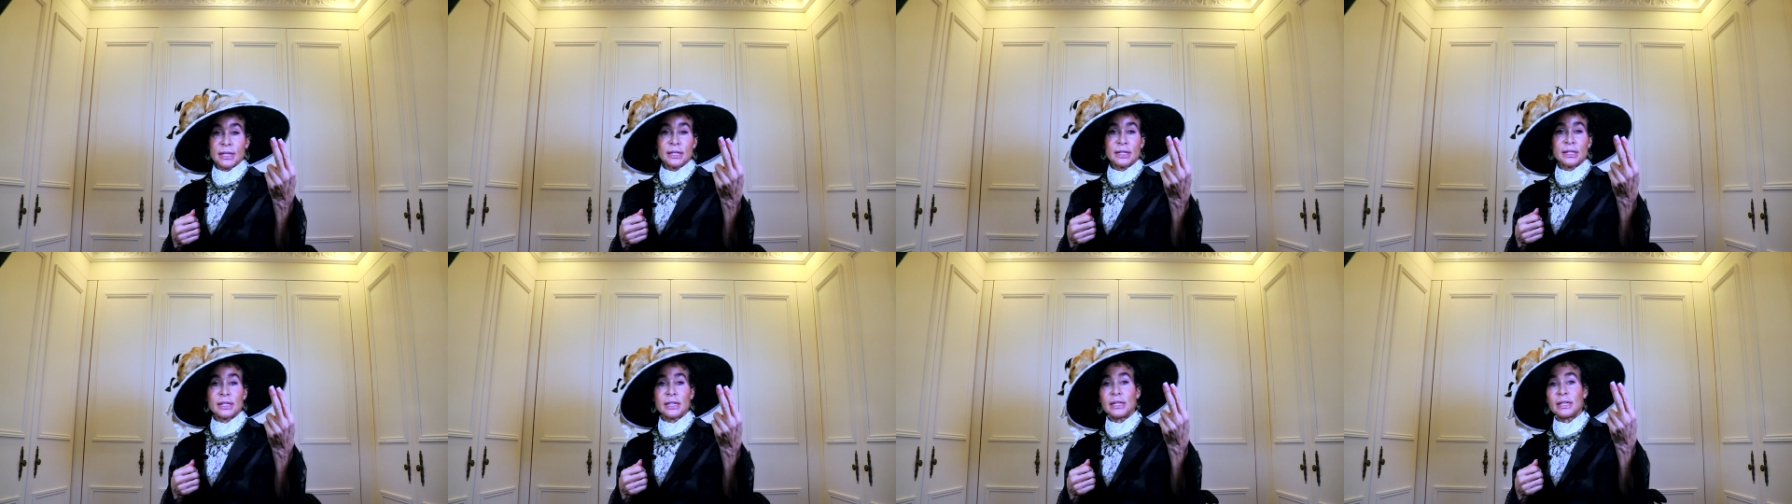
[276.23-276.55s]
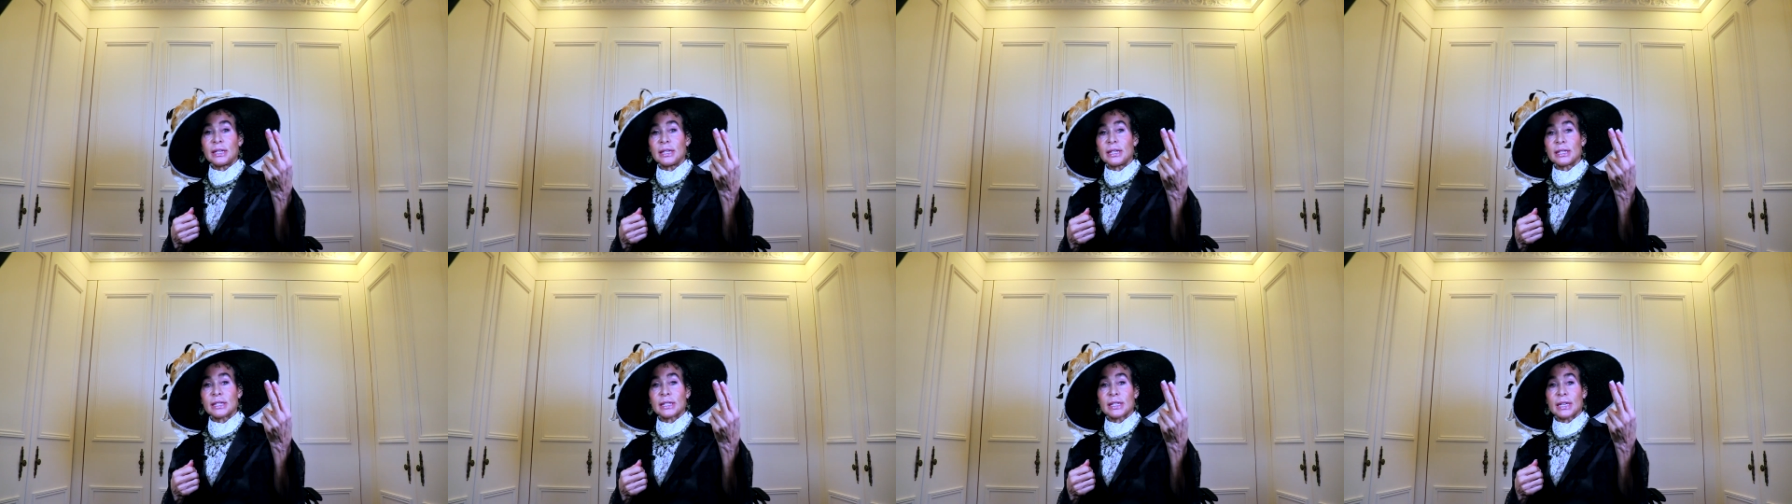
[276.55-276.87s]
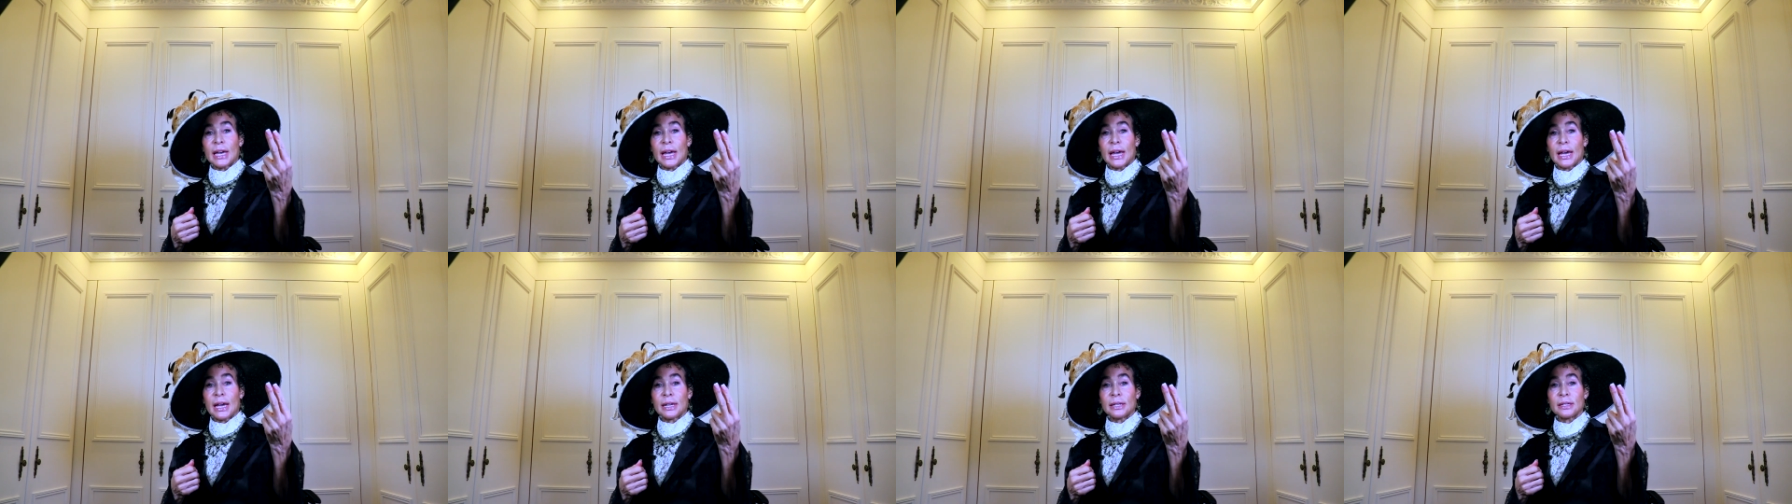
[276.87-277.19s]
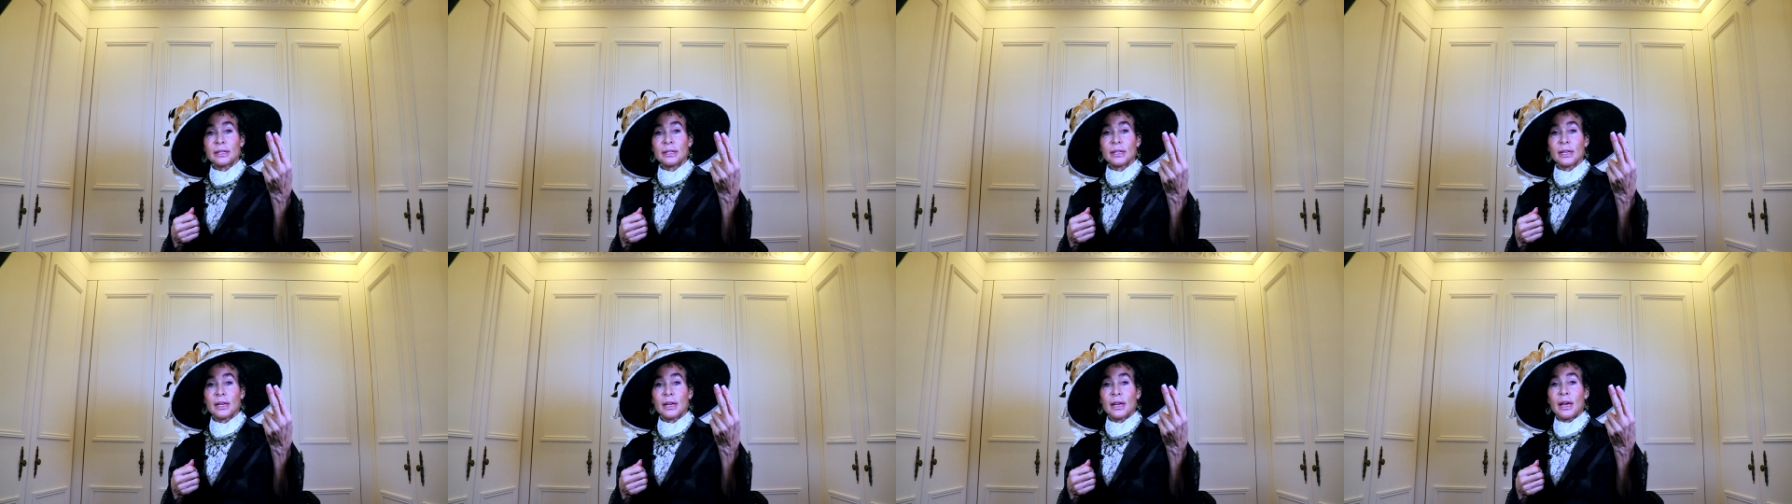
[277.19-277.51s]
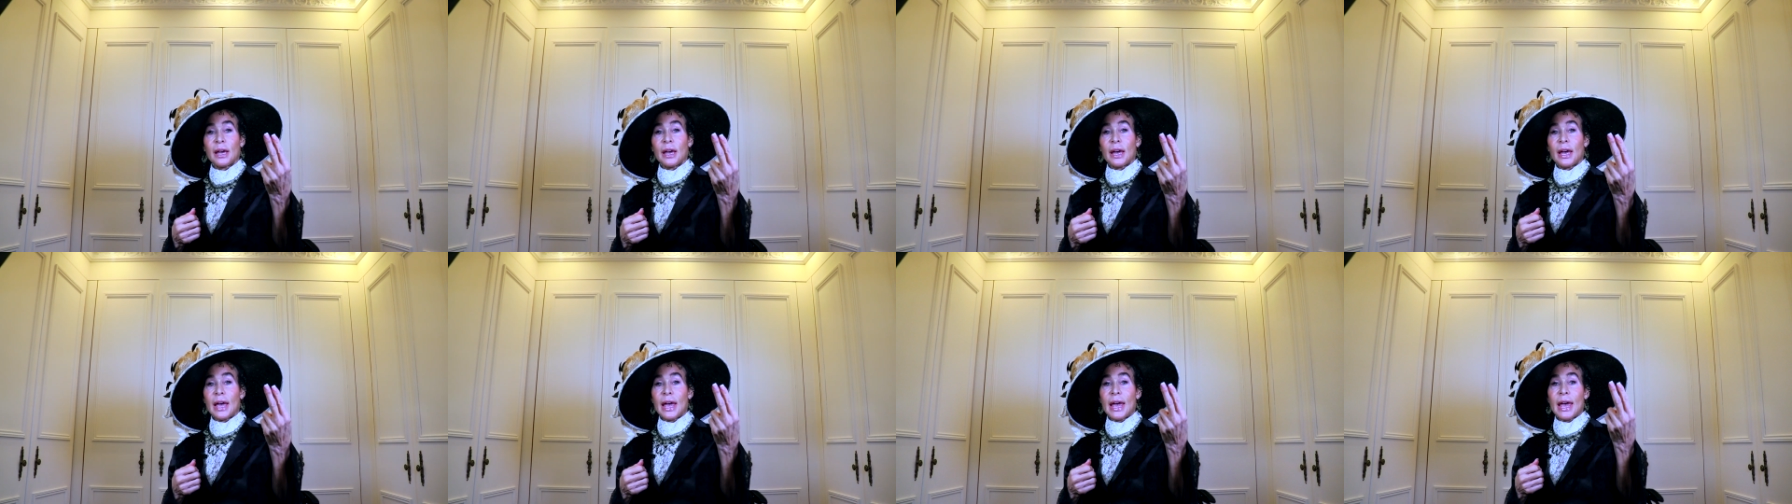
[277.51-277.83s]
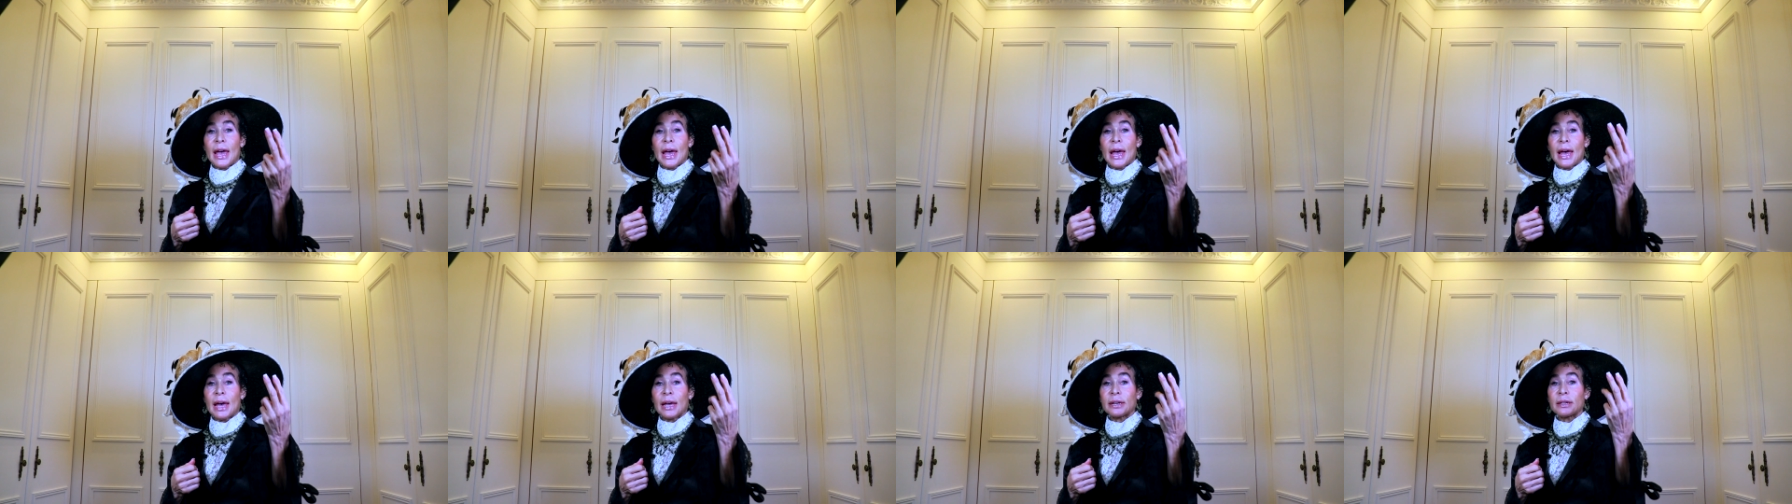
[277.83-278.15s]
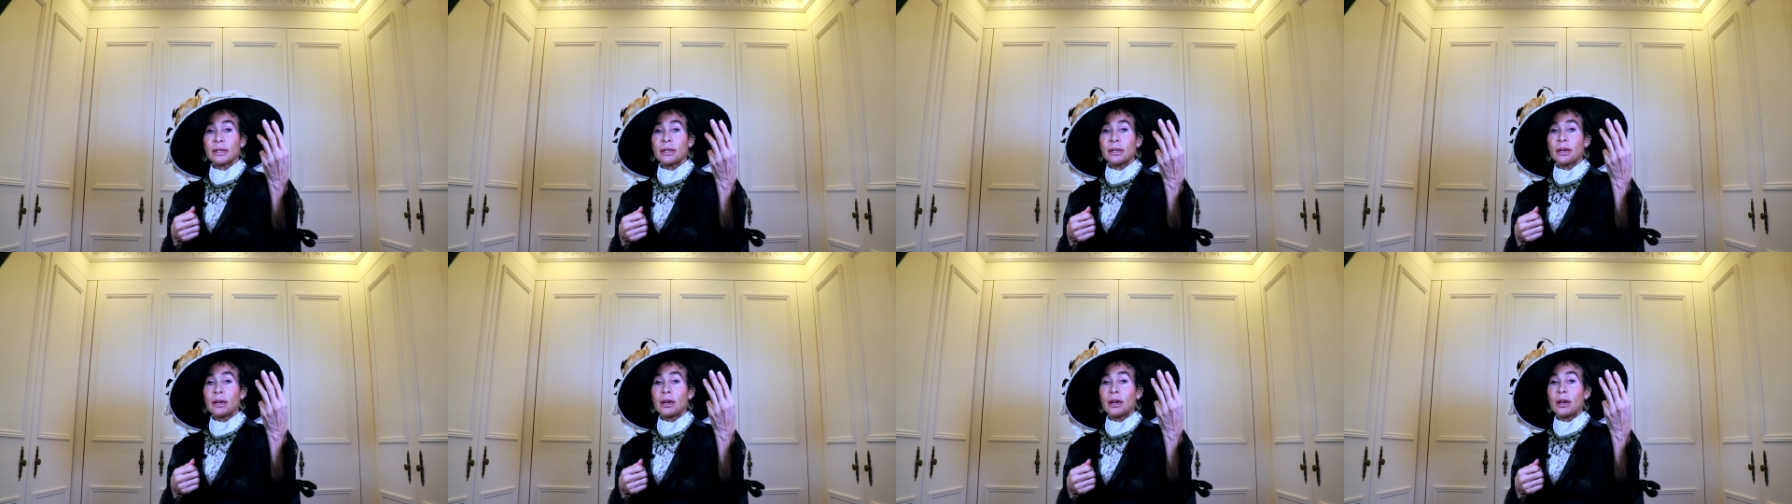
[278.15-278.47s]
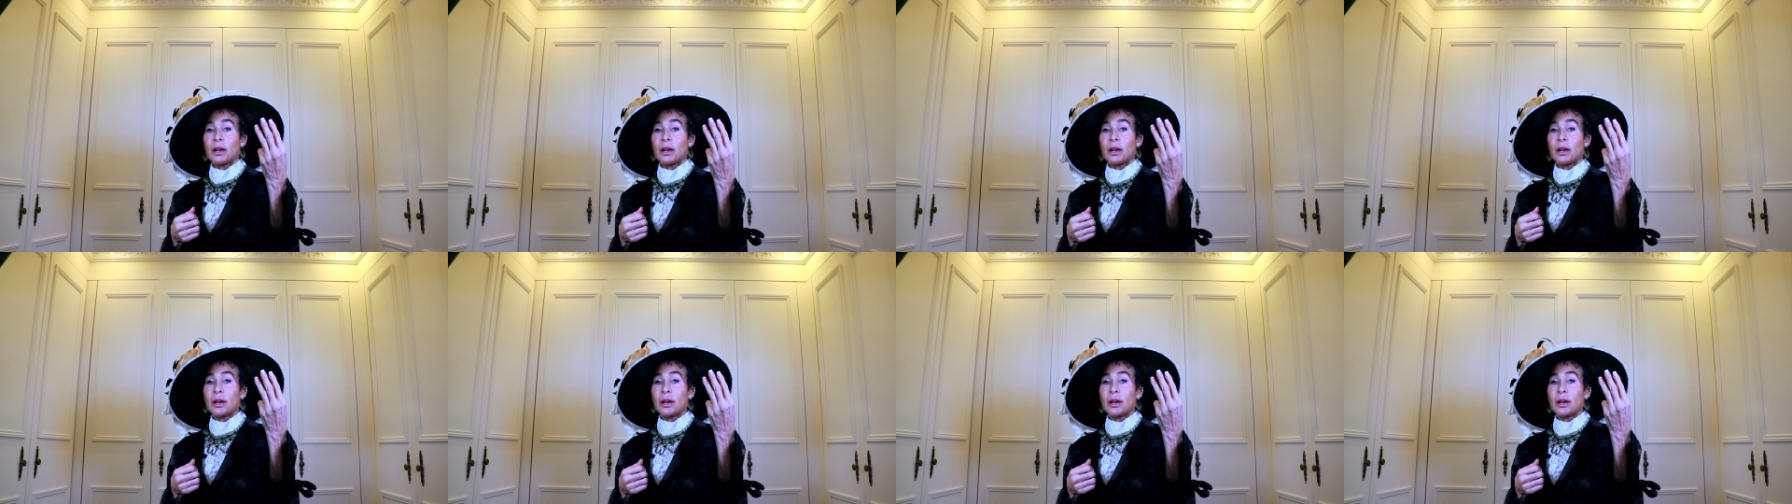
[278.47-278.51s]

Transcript: and CT scans, and